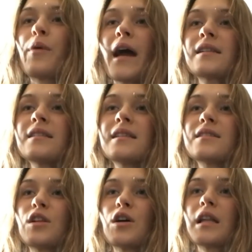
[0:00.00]

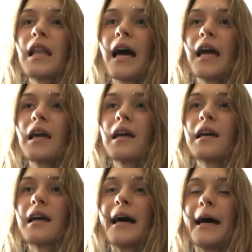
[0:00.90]
Practices look like
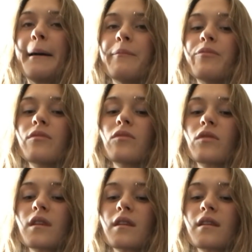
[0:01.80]
um,
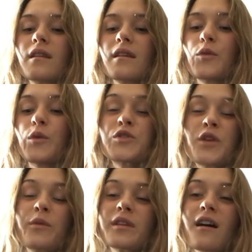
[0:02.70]
we
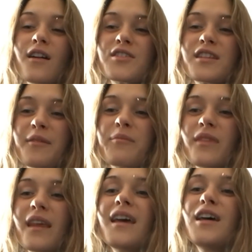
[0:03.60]
train with the college team,
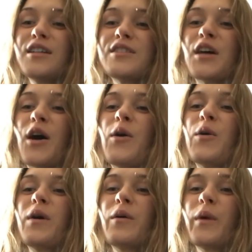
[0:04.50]

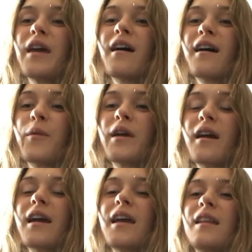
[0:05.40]
so mm-hmm. we are we
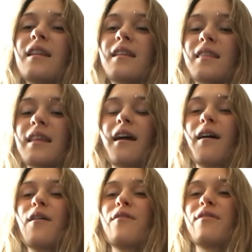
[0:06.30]
are in the thick
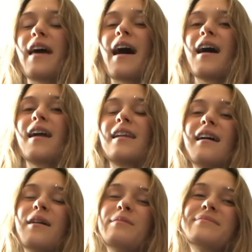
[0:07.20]
of that.
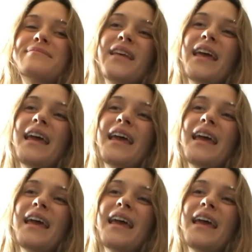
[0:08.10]
Um,